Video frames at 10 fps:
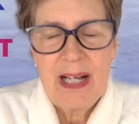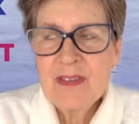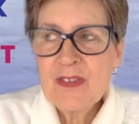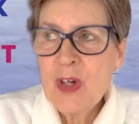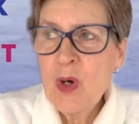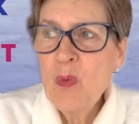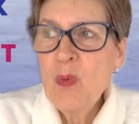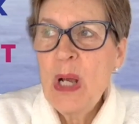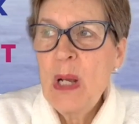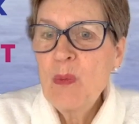And so
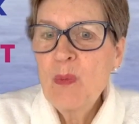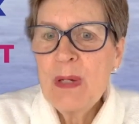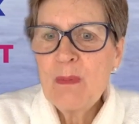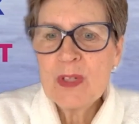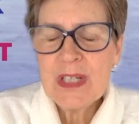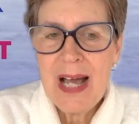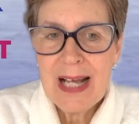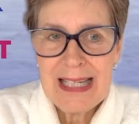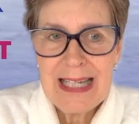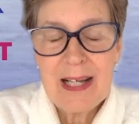we were
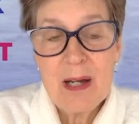talking